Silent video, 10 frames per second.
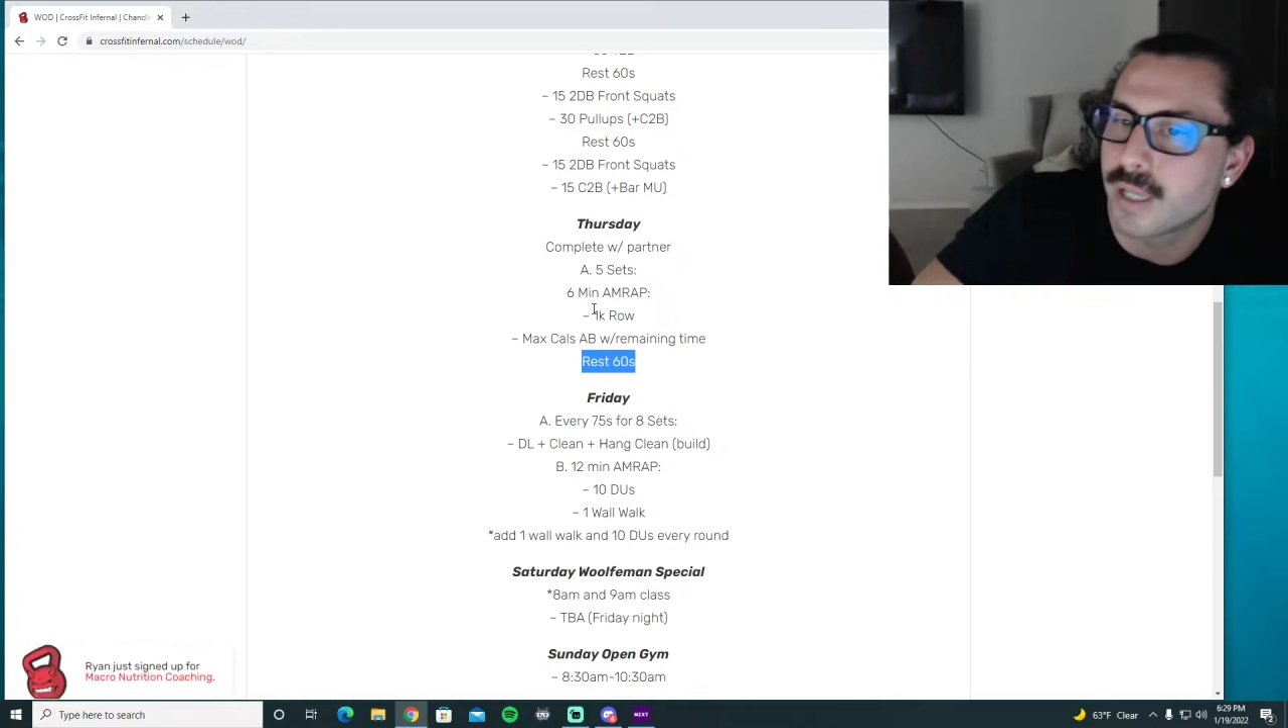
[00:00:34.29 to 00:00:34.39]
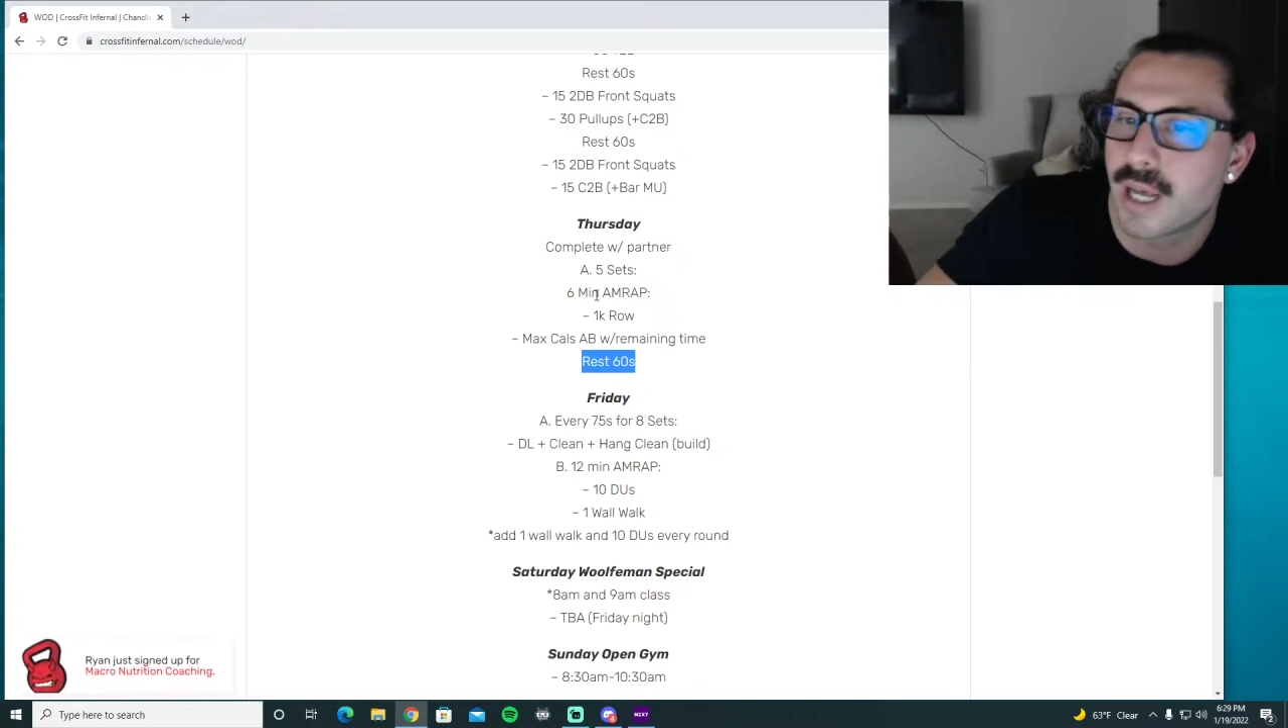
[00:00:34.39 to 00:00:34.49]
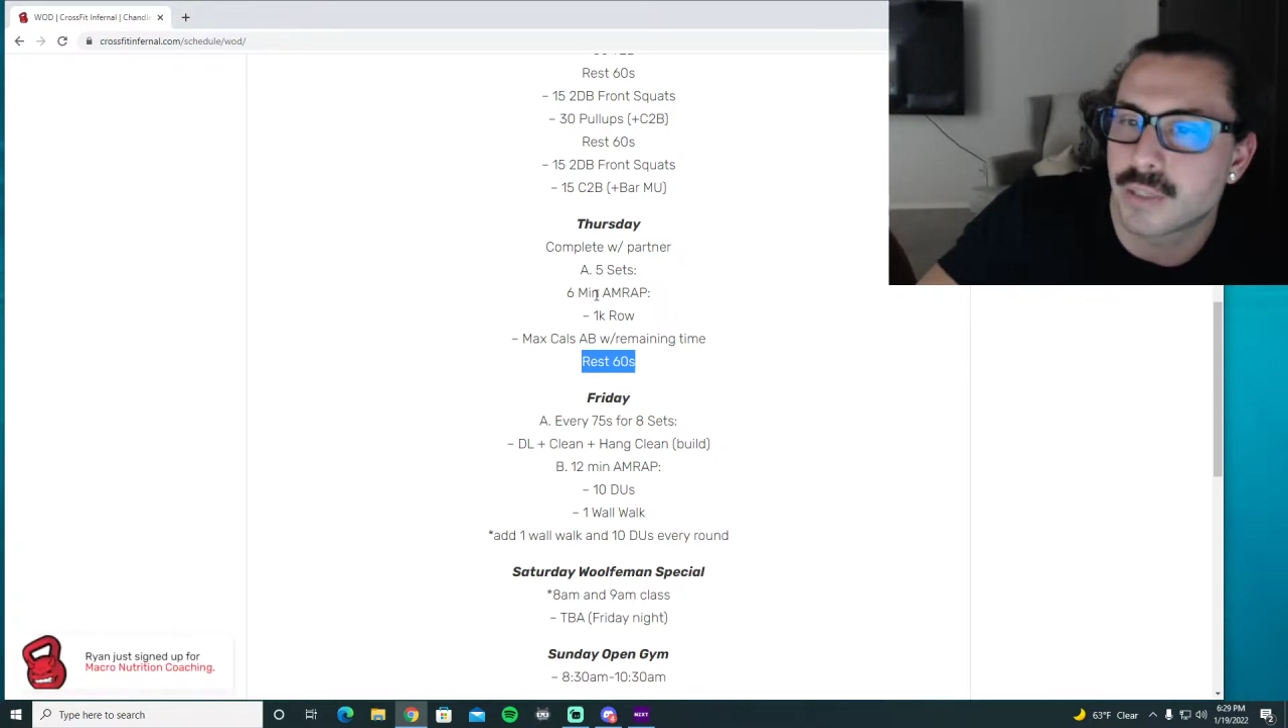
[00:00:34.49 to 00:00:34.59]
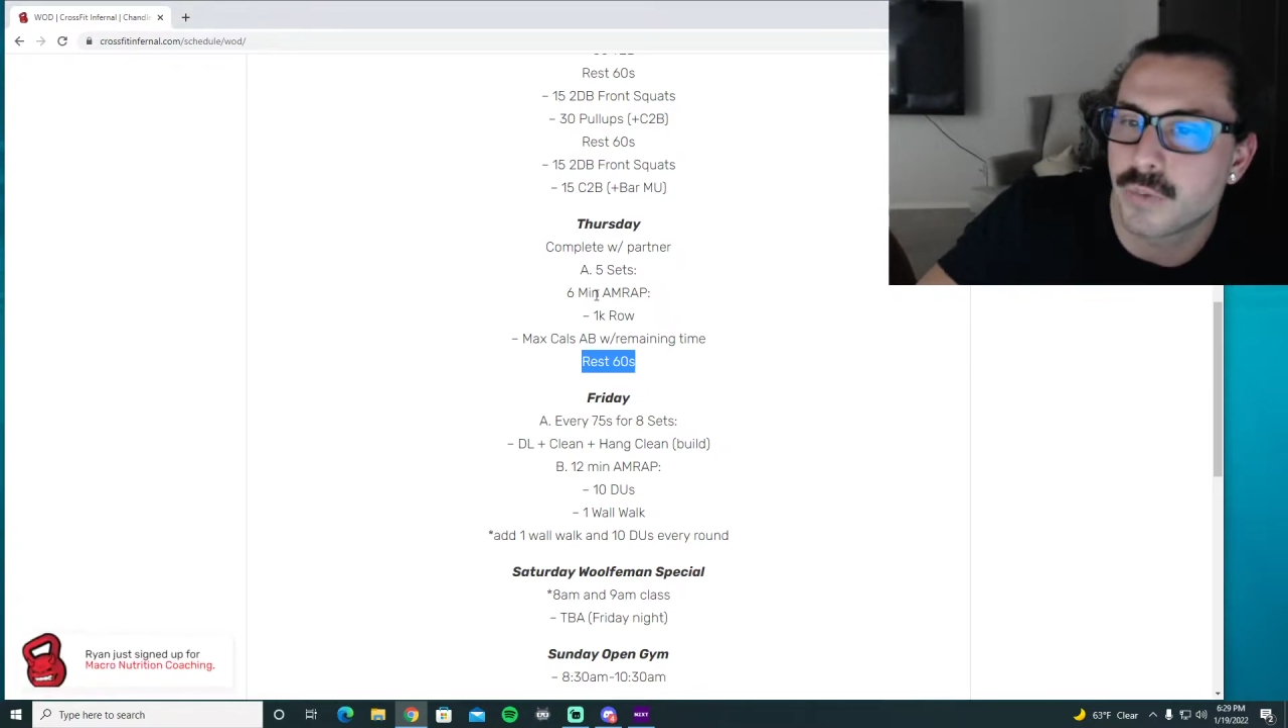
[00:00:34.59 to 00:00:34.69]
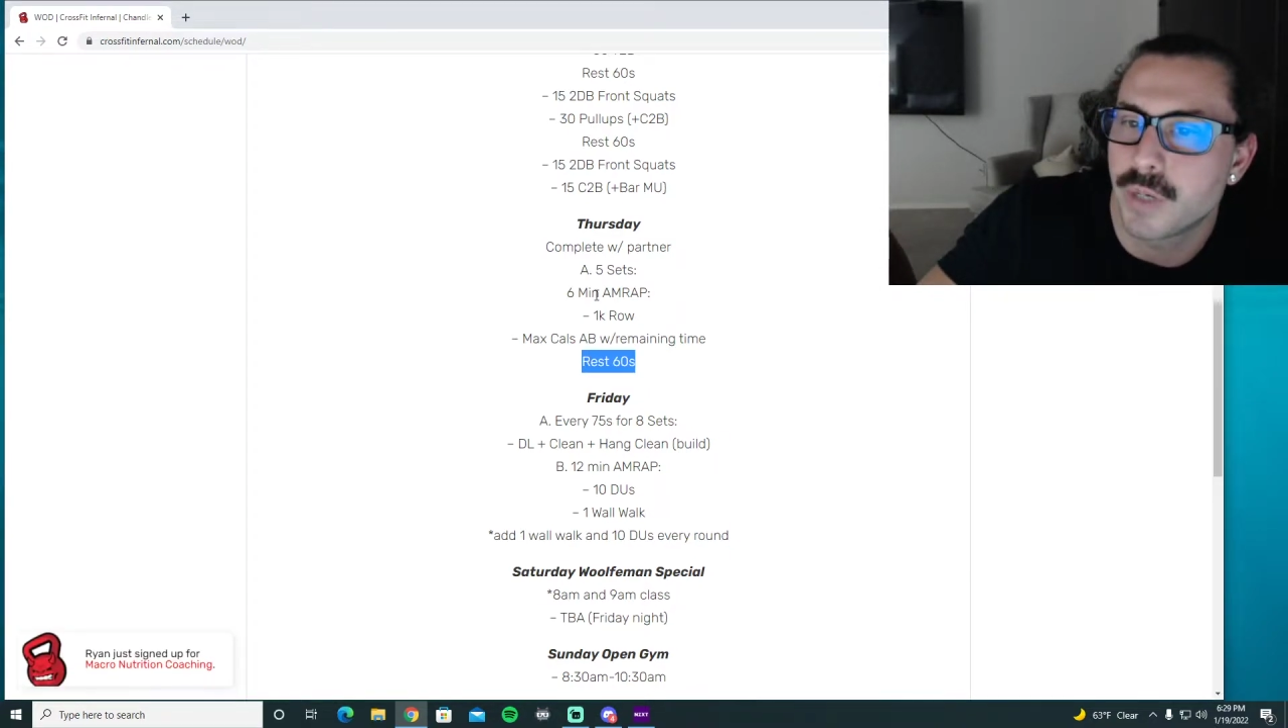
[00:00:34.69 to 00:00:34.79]

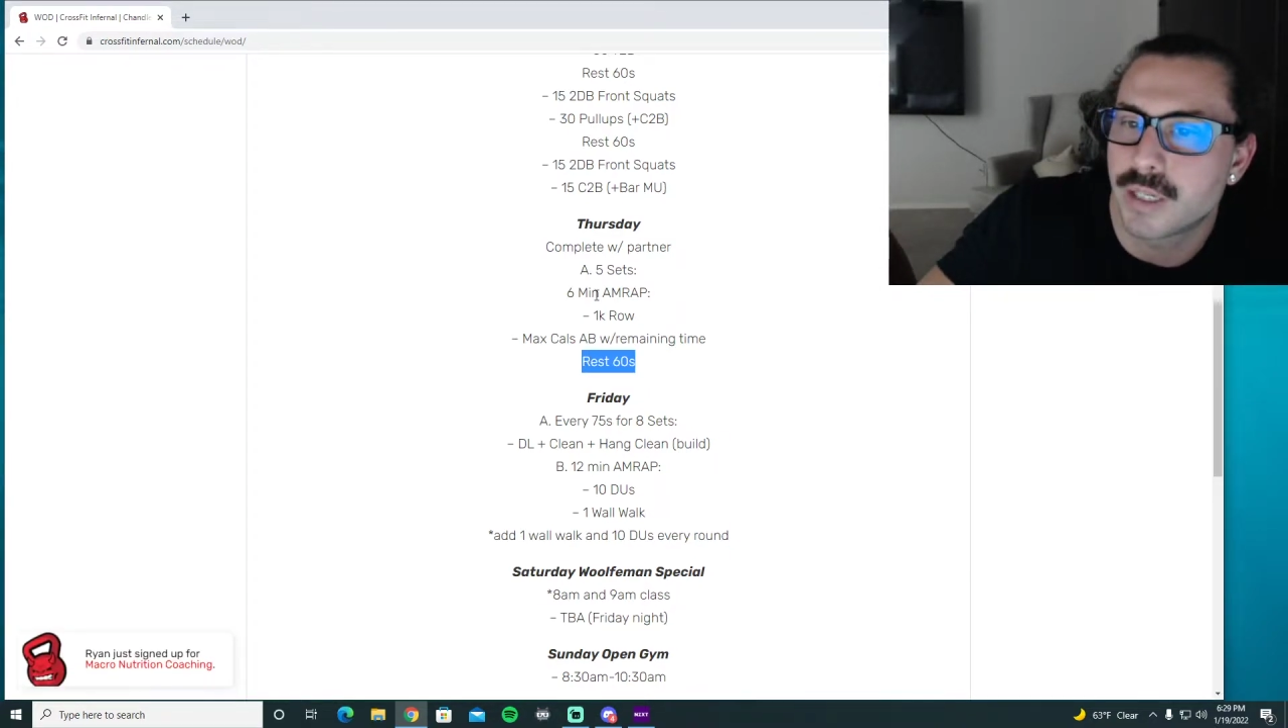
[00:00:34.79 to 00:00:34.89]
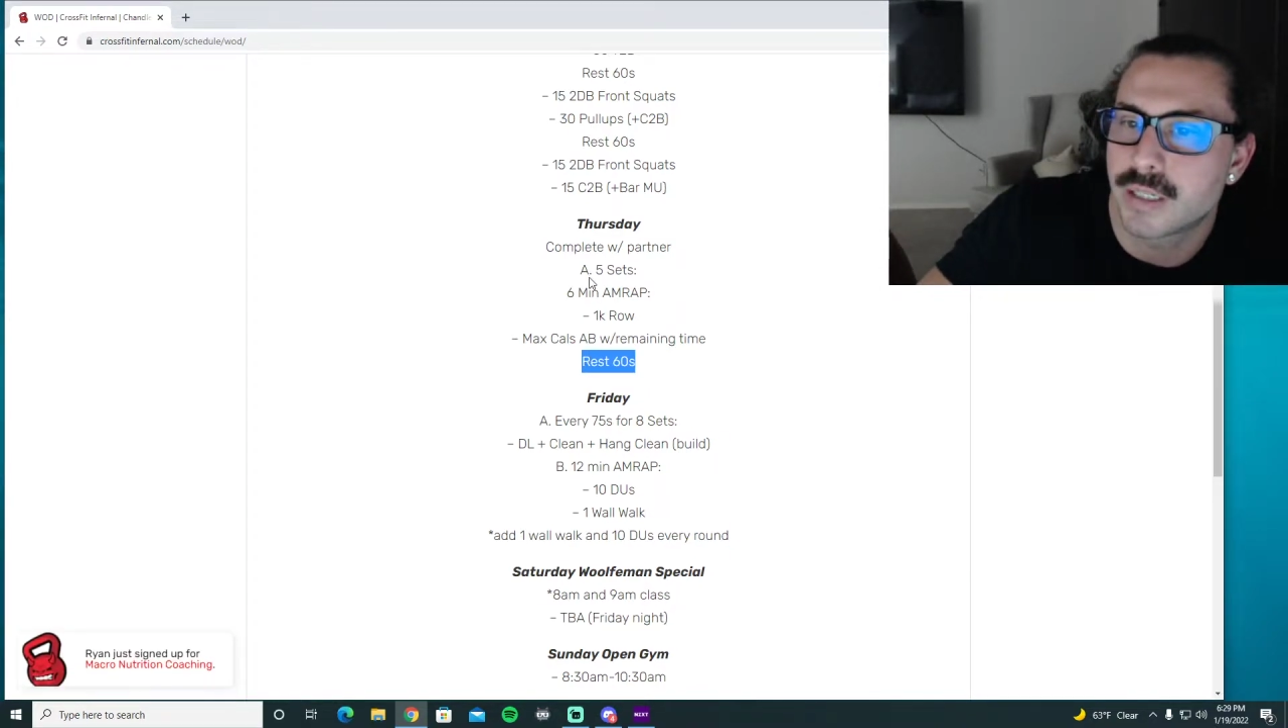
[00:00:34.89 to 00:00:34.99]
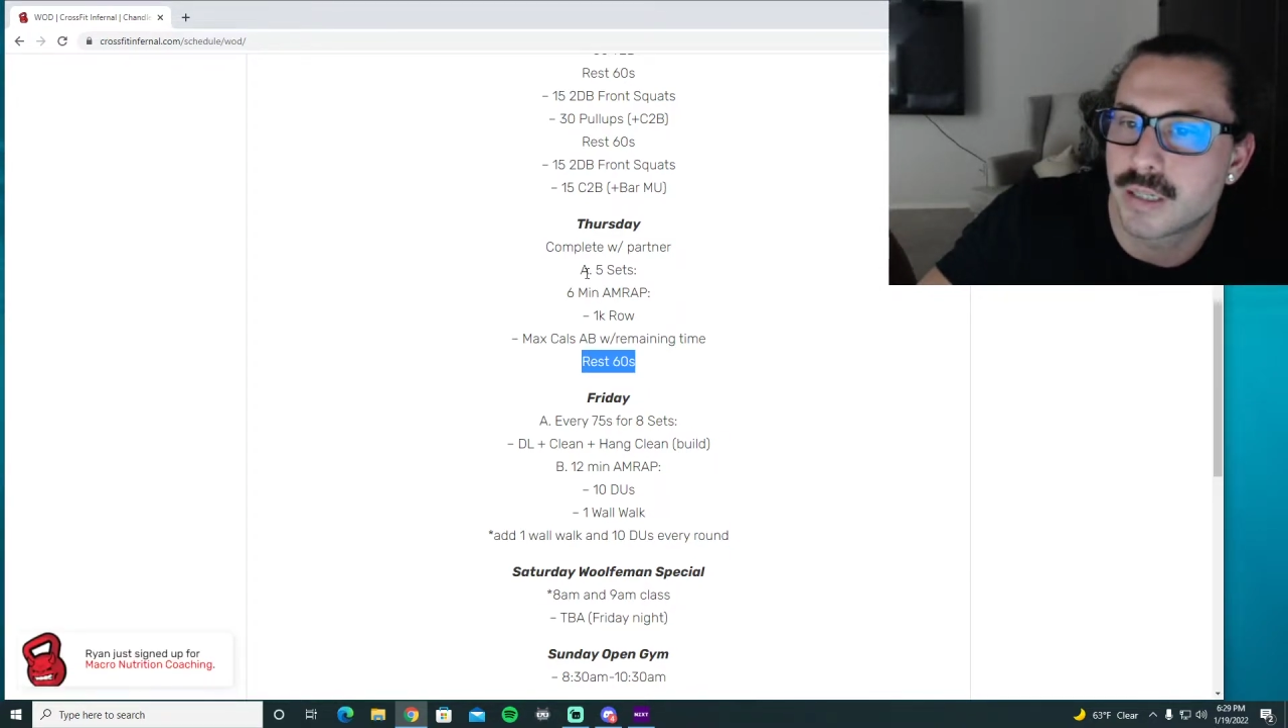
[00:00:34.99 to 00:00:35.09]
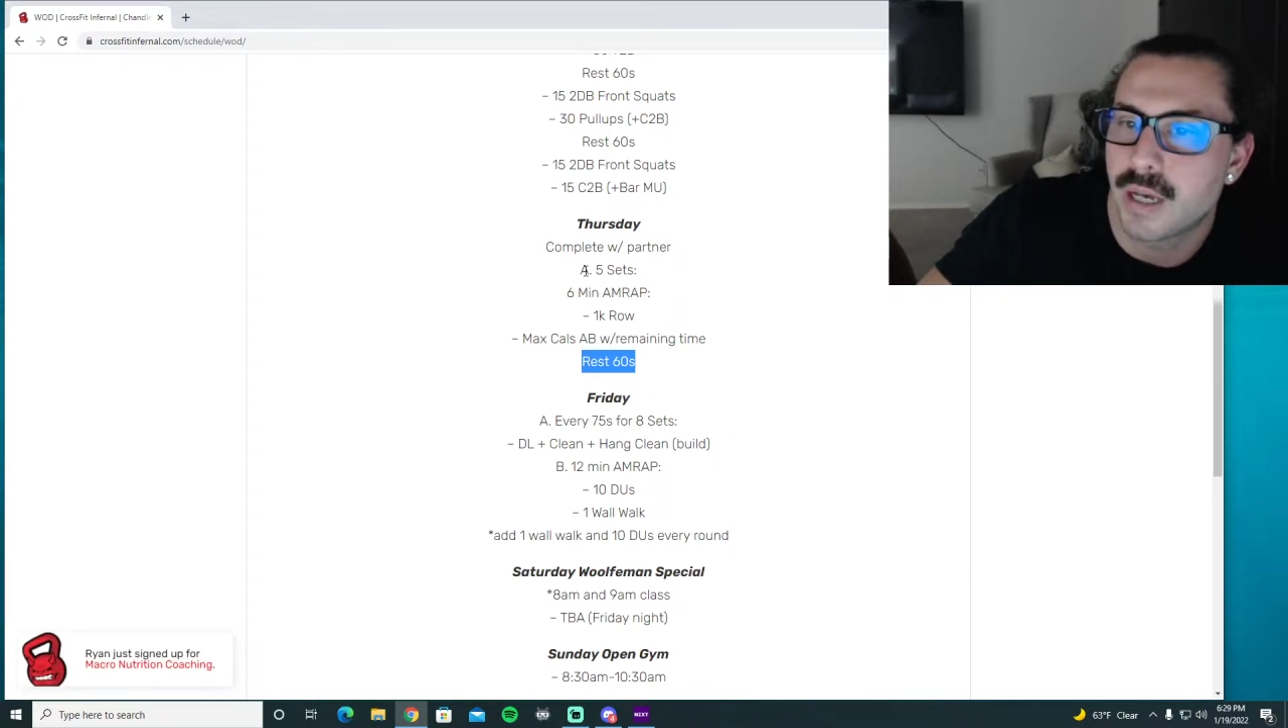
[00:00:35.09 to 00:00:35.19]
Last week's